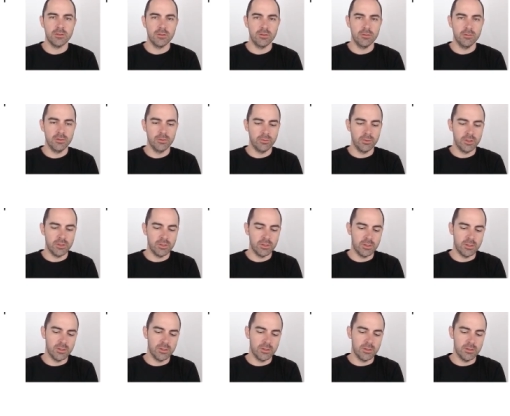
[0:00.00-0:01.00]
over which
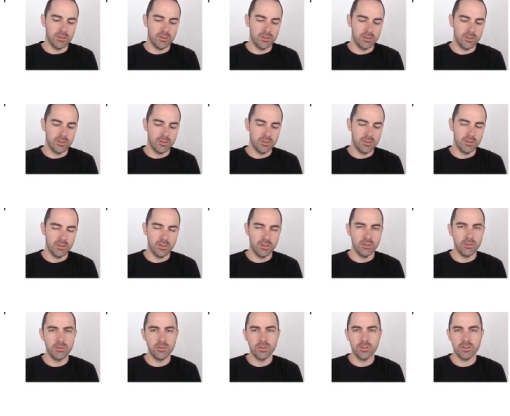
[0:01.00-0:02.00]
the, the
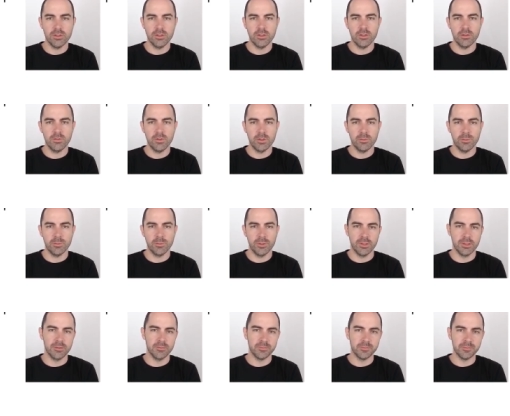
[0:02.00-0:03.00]
neuron is not
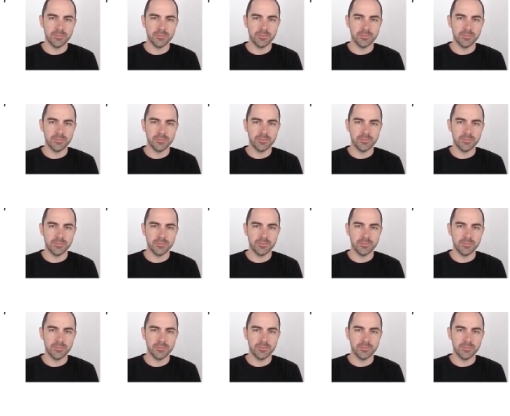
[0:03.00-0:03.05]
responding.